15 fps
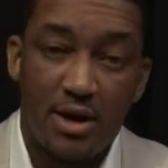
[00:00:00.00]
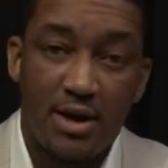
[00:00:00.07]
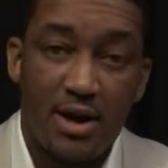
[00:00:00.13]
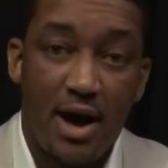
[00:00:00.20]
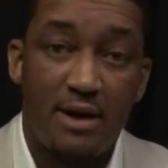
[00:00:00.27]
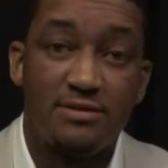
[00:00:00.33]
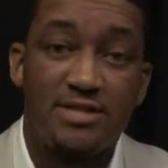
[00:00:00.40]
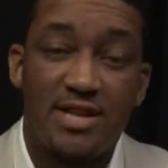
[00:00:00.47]

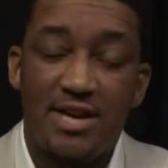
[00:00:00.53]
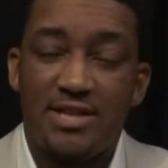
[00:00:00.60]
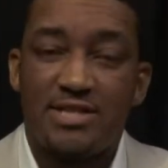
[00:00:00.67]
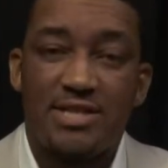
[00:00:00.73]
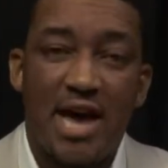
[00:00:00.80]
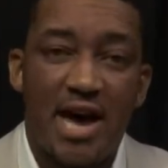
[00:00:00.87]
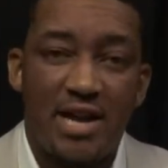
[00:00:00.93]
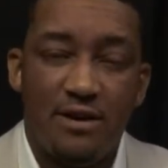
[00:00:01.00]
I've stayed
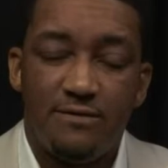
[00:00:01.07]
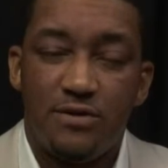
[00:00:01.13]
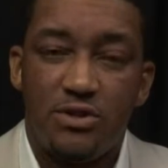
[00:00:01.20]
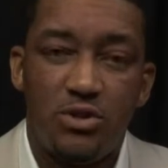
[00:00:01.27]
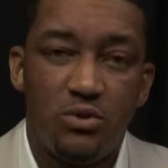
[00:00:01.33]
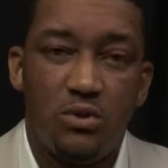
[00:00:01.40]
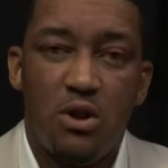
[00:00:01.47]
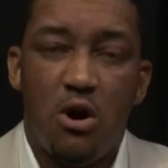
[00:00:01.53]
silent for
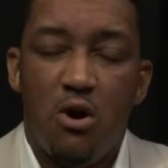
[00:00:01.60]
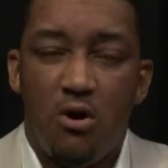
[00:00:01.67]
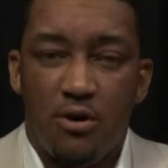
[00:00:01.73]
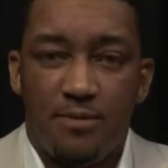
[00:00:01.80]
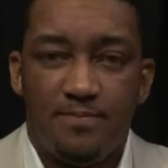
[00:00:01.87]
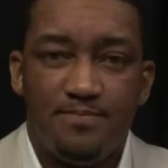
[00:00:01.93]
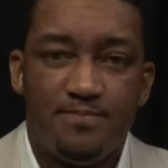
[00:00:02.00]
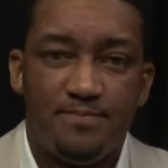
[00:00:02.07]
too long.
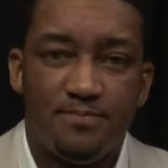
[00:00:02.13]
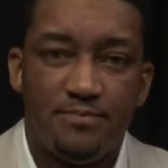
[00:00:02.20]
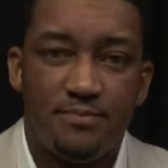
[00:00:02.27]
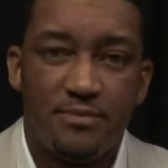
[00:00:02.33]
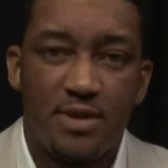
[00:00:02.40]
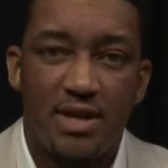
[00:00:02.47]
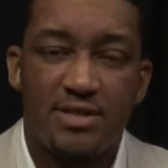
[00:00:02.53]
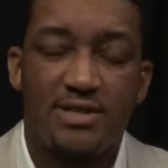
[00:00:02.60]

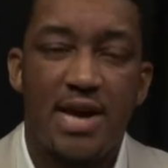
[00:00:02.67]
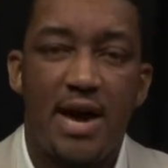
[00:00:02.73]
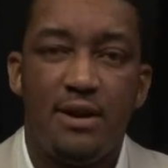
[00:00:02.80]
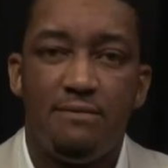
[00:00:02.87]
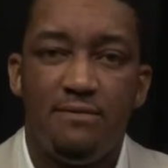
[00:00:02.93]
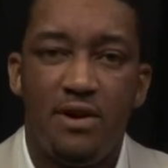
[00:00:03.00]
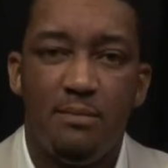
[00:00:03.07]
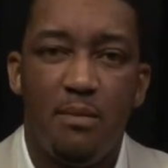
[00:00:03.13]
It's time to
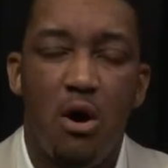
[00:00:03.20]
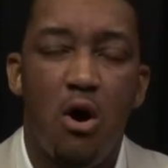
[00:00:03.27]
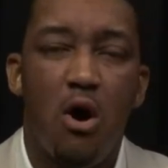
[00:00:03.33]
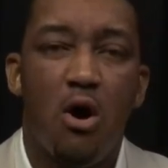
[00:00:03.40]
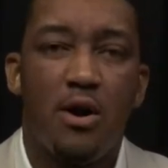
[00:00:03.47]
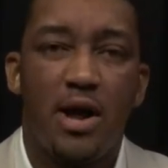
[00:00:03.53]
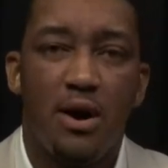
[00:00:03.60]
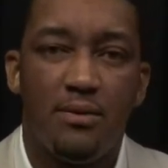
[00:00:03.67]
vent my
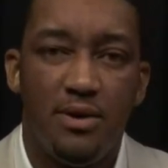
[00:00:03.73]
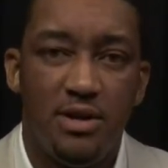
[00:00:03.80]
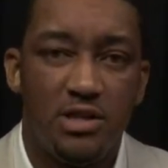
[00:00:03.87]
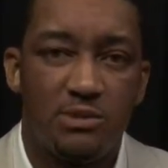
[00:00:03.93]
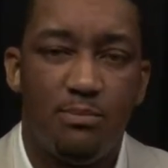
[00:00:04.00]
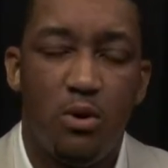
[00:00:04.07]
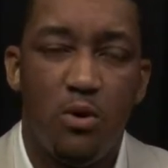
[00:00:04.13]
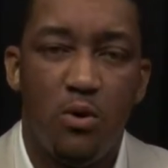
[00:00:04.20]
heart out in this
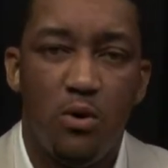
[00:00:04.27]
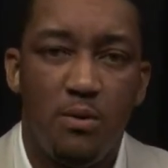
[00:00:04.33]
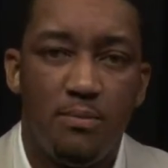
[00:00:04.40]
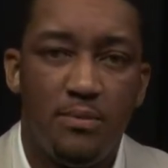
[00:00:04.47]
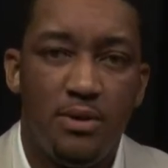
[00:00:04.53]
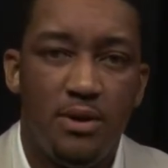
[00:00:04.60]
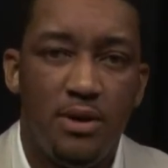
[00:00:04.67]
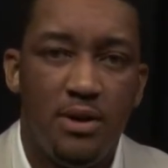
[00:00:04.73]
poem.
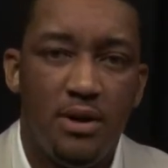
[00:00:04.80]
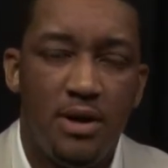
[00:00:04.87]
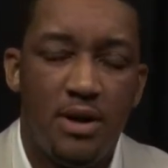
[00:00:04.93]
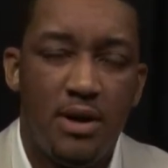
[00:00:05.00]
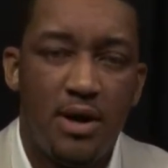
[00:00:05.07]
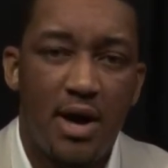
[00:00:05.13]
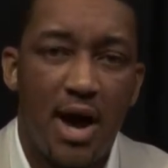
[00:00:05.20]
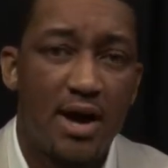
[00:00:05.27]

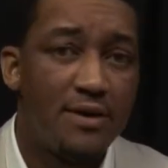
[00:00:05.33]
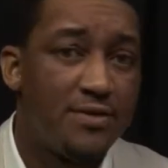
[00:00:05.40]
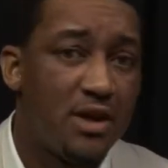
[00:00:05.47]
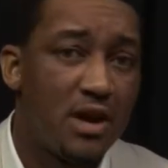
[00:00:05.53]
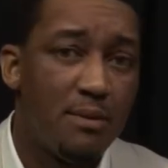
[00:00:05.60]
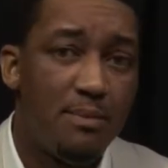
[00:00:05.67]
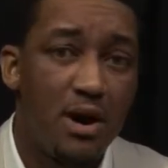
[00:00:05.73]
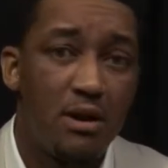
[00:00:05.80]
I can think
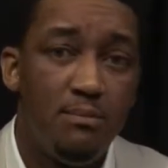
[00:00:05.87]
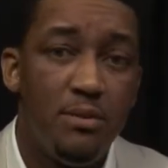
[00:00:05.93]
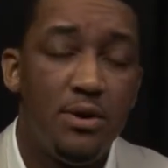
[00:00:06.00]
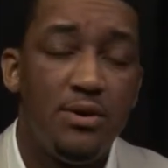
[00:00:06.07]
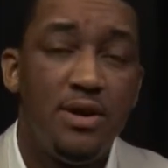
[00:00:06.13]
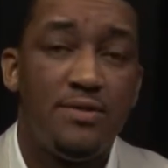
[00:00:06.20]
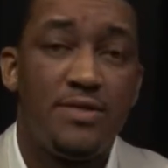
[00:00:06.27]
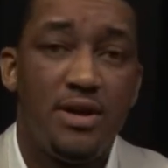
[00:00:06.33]
about a
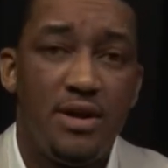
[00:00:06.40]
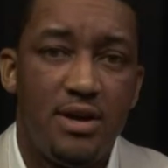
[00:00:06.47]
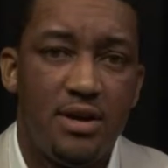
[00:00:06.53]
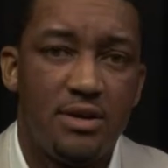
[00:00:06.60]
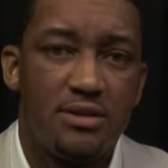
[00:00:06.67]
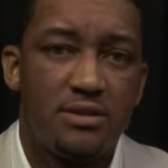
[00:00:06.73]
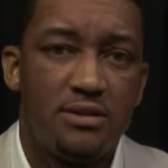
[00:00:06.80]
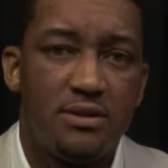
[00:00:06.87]
million
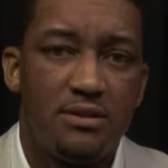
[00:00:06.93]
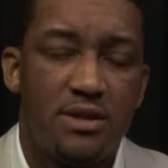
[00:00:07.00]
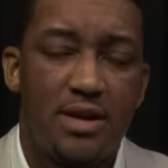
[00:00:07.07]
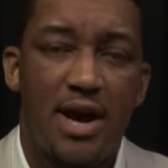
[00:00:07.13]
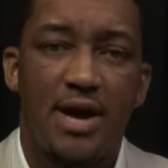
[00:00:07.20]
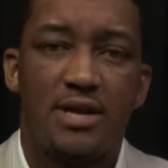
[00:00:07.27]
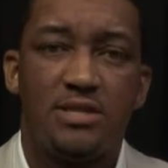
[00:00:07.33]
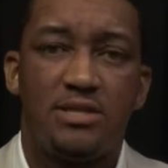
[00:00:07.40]
things that
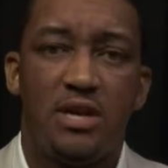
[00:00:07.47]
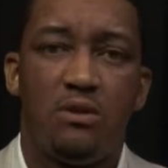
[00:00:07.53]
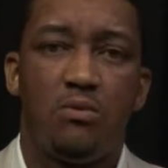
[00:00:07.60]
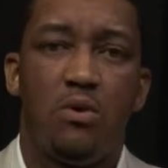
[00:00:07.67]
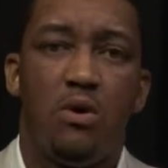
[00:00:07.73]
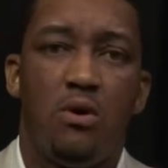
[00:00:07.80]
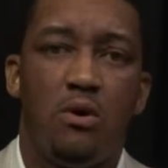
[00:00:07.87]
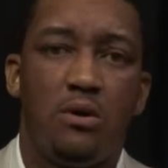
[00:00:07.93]
I can say
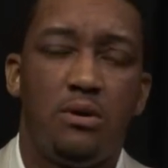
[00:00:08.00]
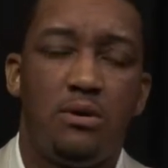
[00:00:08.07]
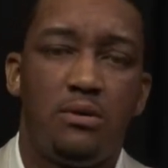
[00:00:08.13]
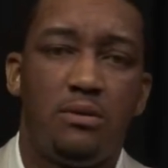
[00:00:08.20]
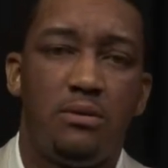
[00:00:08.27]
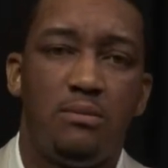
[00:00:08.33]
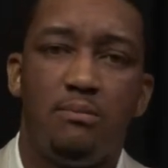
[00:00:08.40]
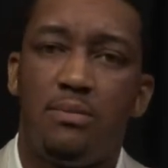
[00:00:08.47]
wrong,
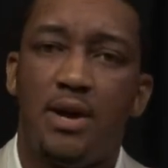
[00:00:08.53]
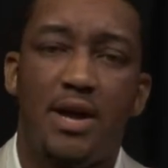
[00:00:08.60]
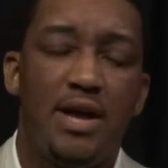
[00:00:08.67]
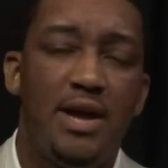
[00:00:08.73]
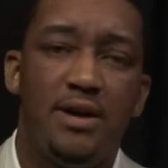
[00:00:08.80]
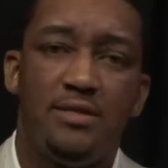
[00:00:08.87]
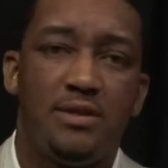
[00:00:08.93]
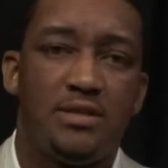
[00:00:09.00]
but I
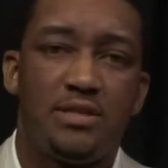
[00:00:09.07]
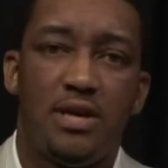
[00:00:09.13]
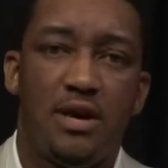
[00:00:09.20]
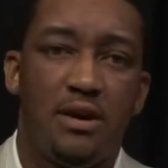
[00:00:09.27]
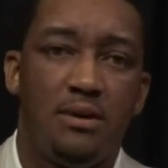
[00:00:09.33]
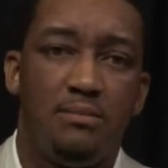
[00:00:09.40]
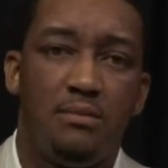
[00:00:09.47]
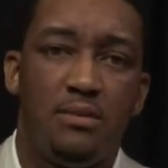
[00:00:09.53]
can't this
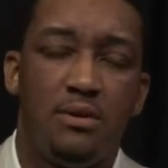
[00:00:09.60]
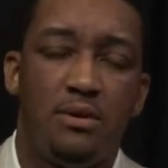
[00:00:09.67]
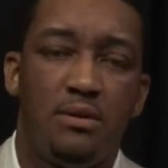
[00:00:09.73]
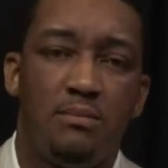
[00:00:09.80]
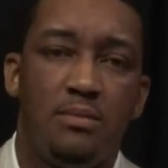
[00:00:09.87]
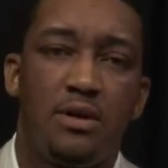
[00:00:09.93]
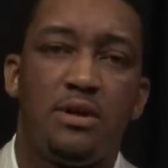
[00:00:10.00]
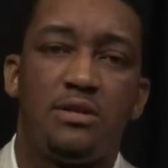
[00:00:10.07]
time
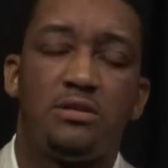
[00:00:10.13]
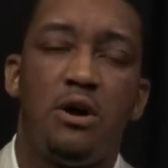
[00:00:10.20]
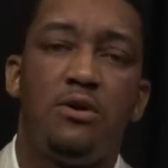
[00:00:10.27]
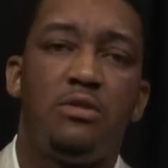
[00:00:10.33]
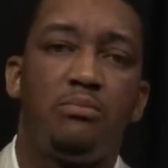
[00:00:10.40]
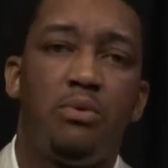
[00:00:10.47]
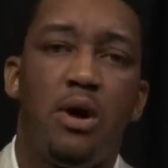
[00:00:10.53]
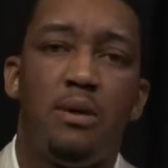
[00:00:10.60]
because all the
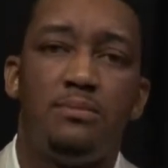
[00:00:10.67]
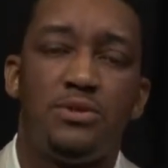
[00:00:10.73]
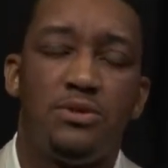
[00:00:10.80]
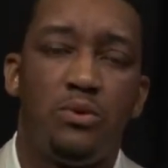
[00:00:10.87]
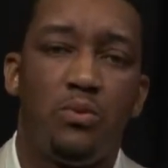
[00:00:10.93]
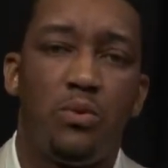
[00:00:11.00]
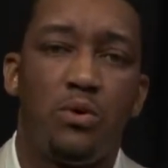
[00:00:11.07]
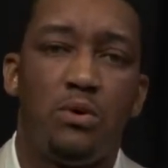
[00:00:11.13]
problems in the
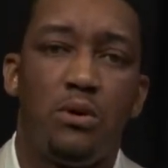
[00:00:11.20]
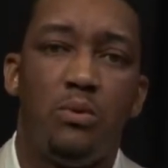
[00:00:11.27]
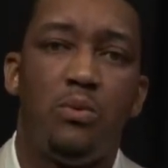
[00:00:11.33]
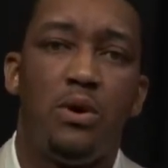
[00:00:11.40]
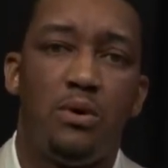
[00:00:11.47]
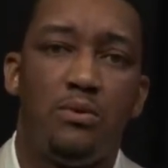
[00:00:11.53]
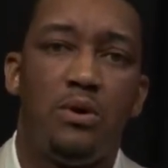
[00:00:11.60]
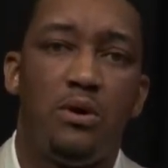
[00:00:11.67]
world are
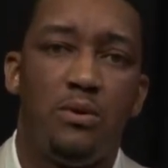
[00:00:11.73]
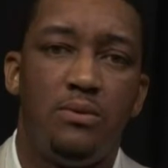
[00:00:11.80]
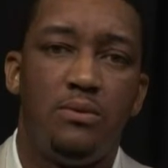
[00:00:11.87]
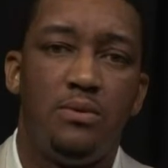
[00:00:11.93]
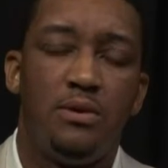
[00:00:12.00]
well known.